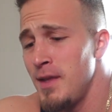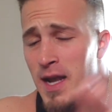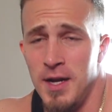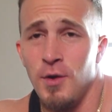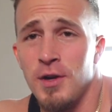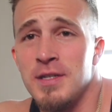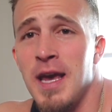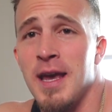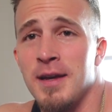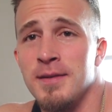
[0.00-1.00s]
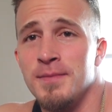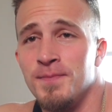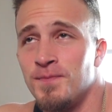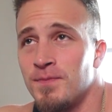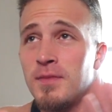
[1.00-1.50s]
I know what you're saying.
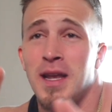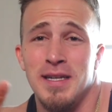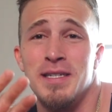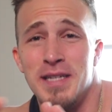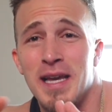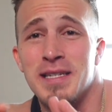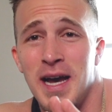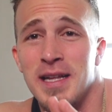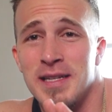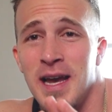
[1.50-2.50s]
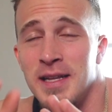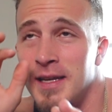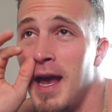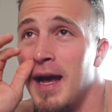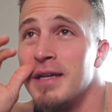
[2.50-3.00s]
A 6 out of 10?
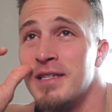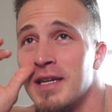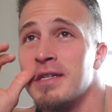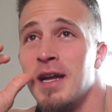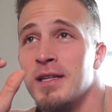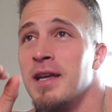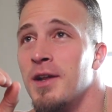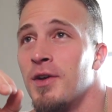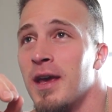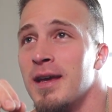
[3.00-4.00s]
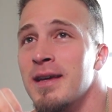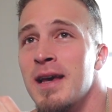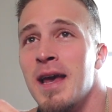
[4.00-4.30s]
Yeah, a 6 out of 10, okay?